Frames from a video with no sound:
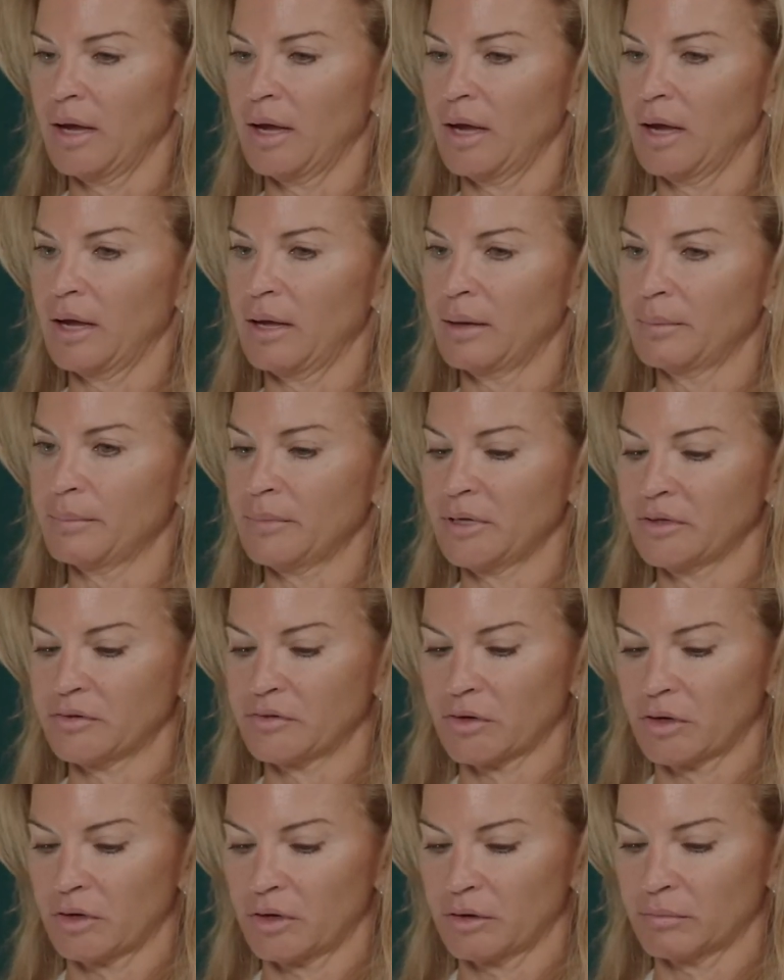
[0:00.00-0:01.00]

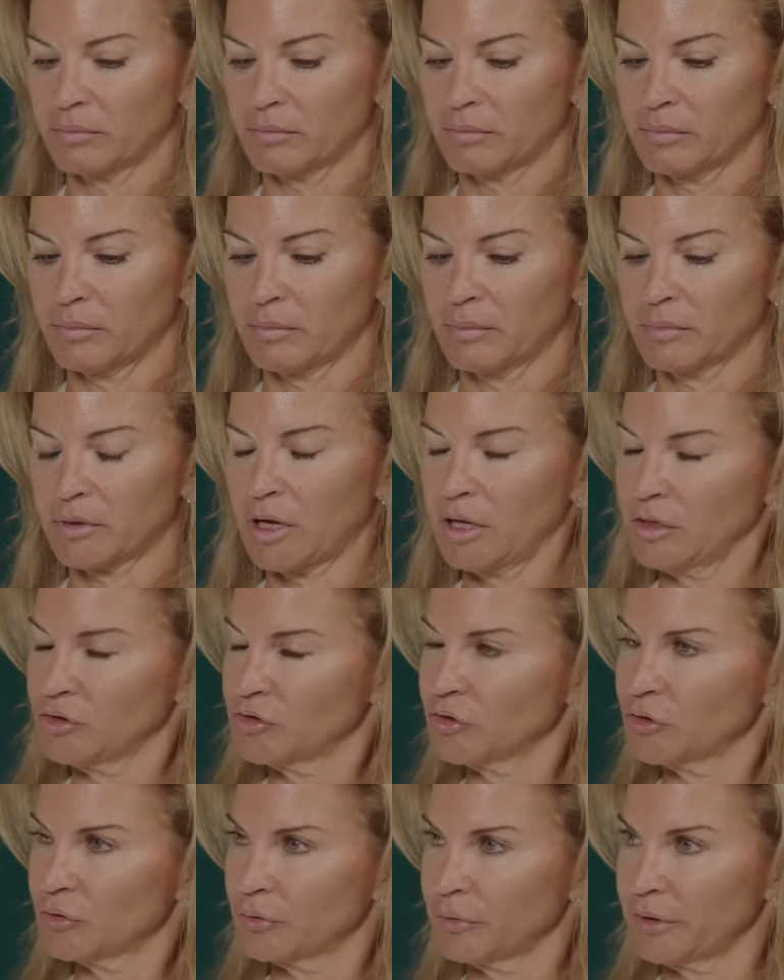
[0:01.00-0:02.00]
It's our
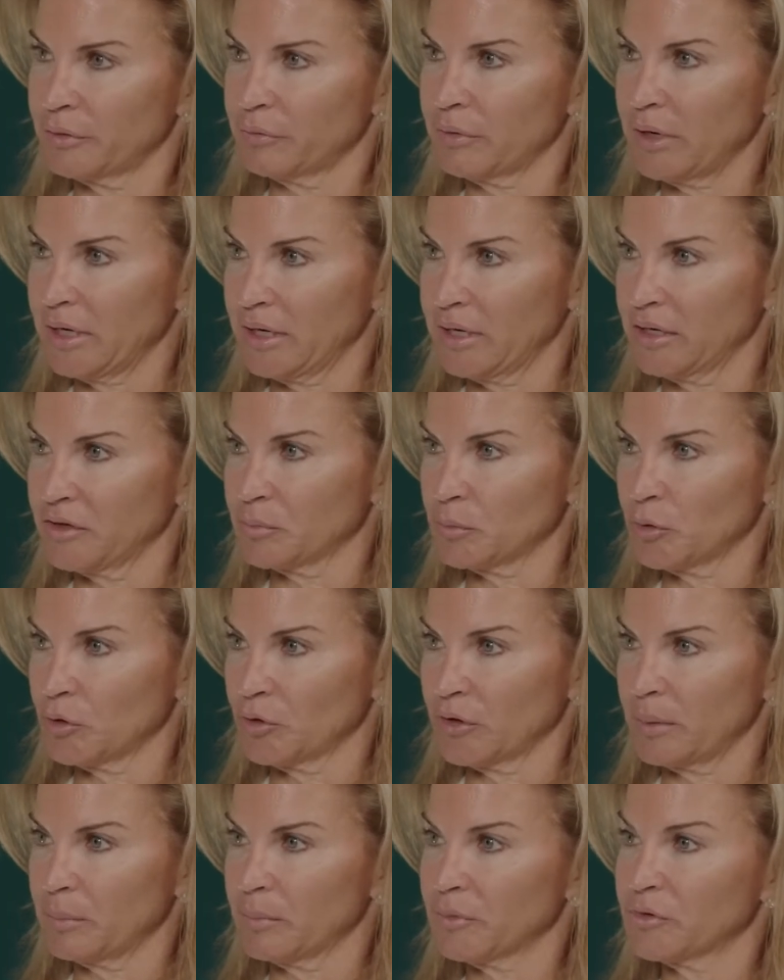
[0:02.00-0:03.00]
college and career readiness
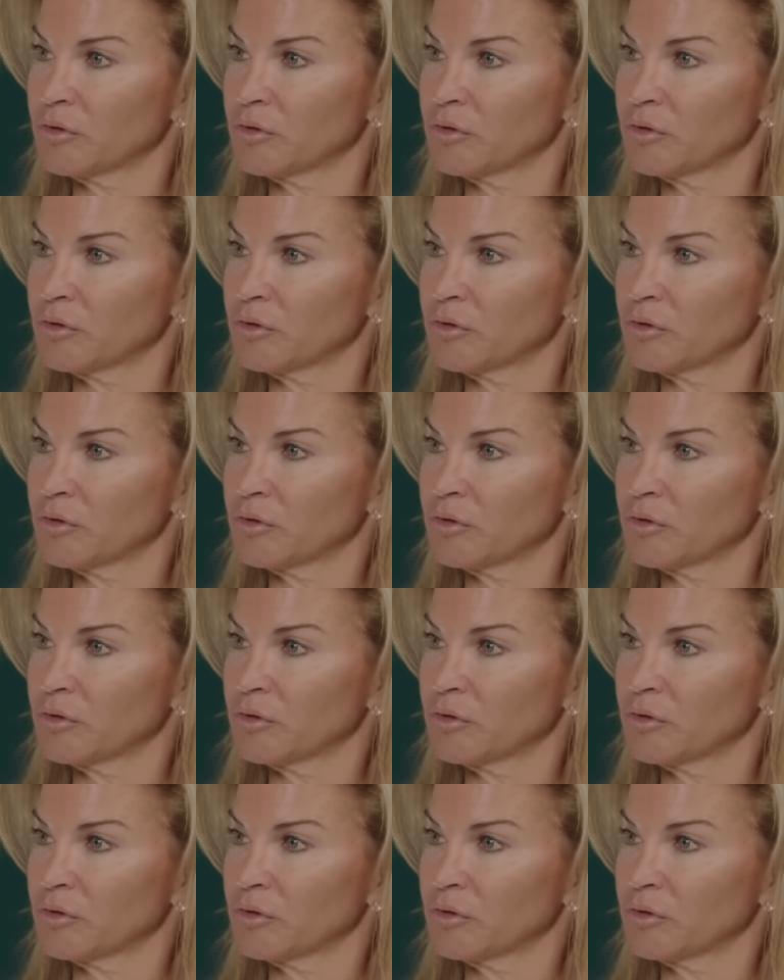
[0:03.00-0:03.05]
program.